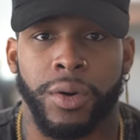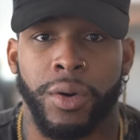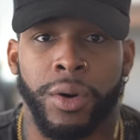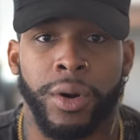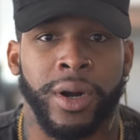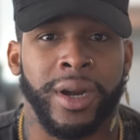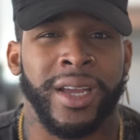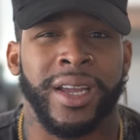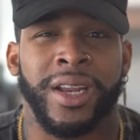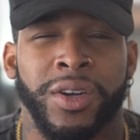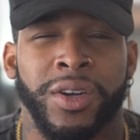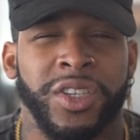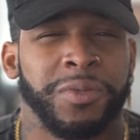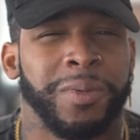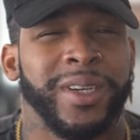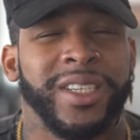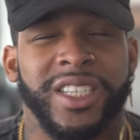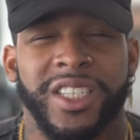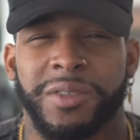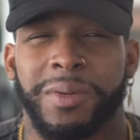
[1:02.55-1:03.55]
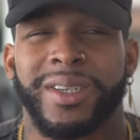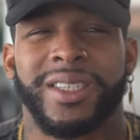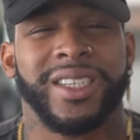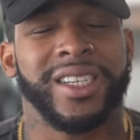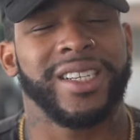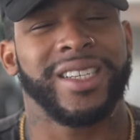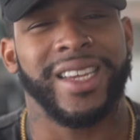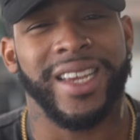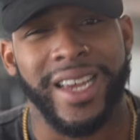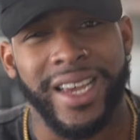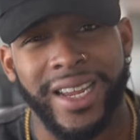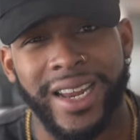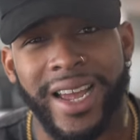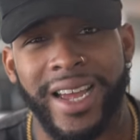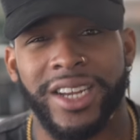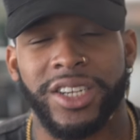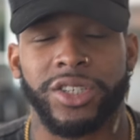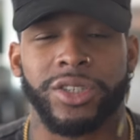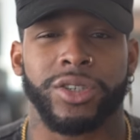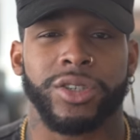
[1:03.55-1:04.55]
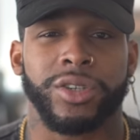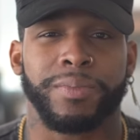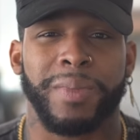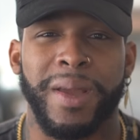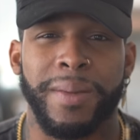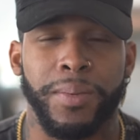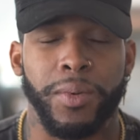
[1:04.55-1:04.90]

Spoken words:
or, especially teenagers,